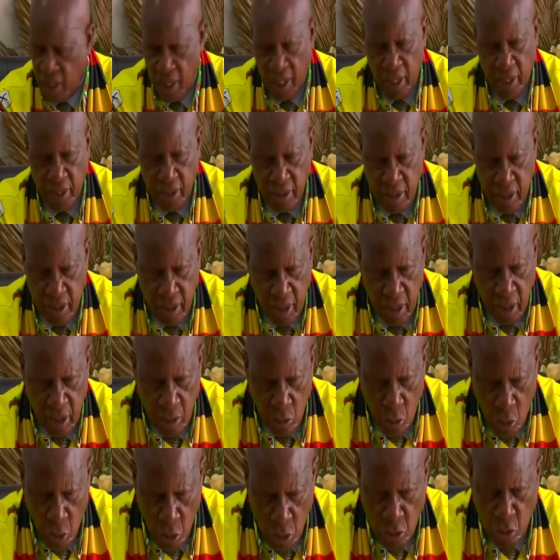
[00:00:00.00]
And
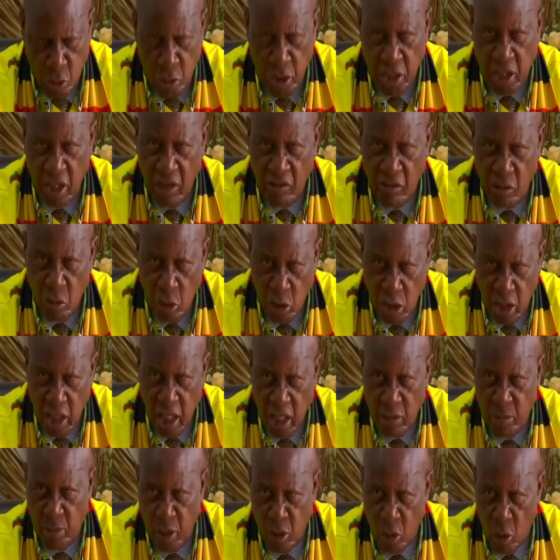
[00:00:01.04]
those which have not
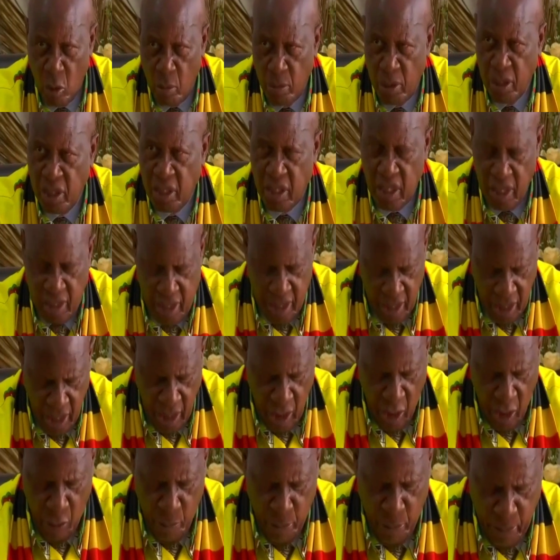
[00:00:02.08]
yet been completed,
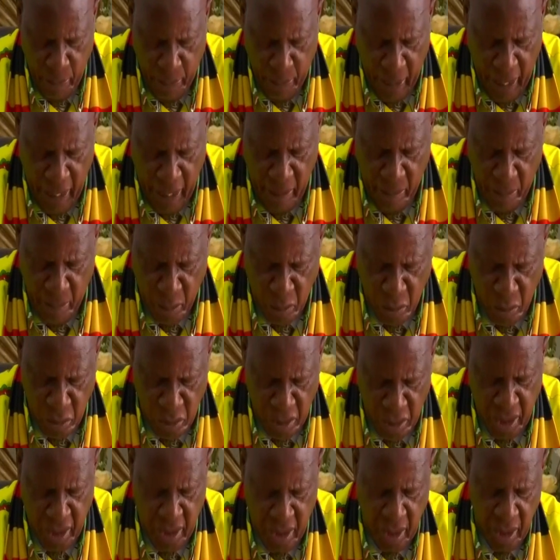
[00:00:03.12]
our people are able to
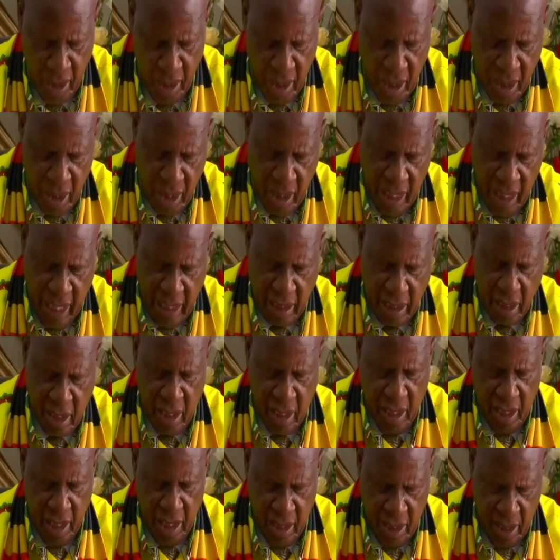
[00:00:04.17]
see that
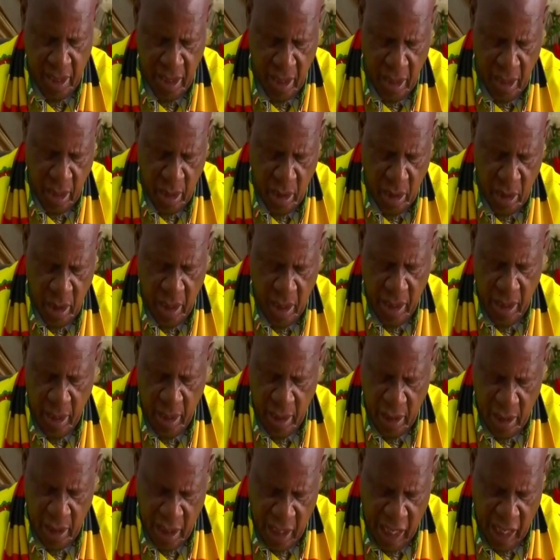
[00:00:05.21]
the
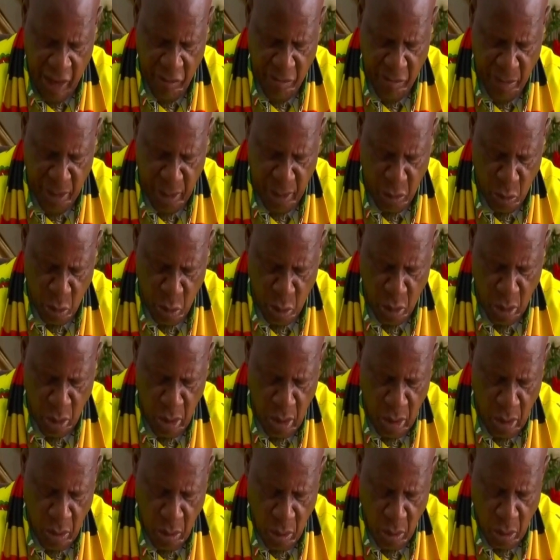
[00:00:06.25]
government will
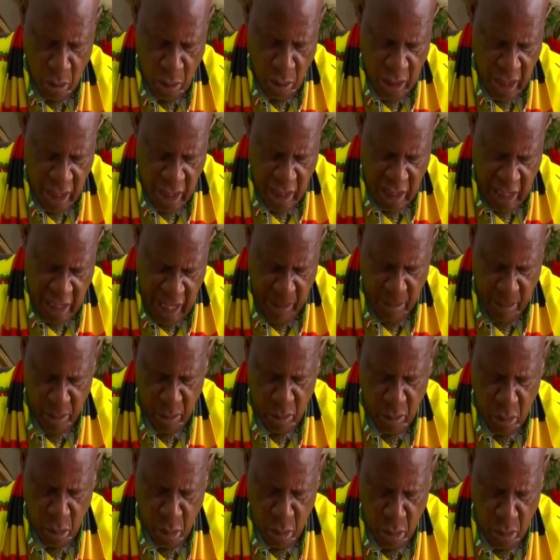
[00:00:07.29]
take time
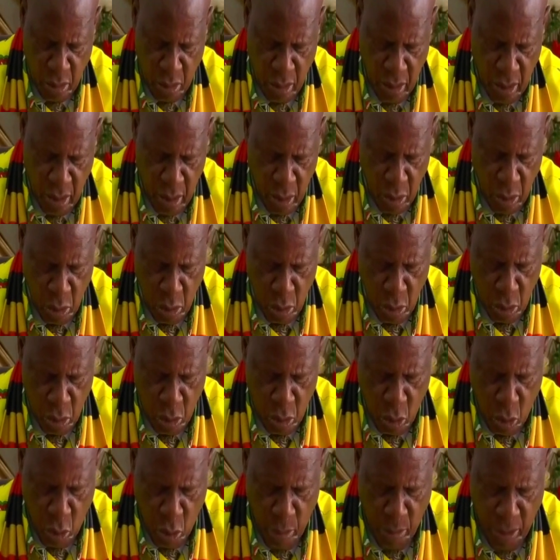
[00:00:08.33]

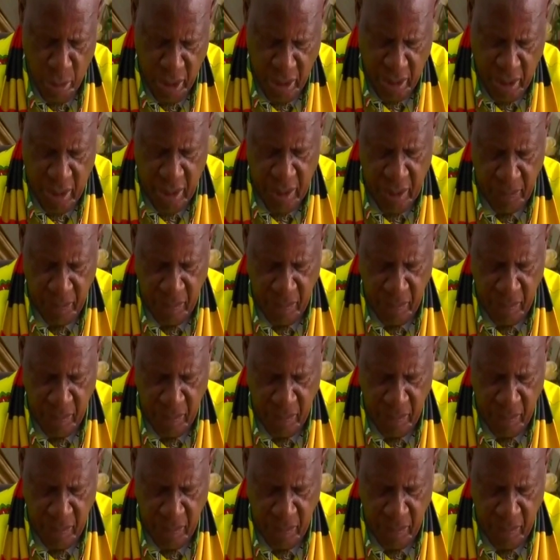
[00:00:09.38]
to complete.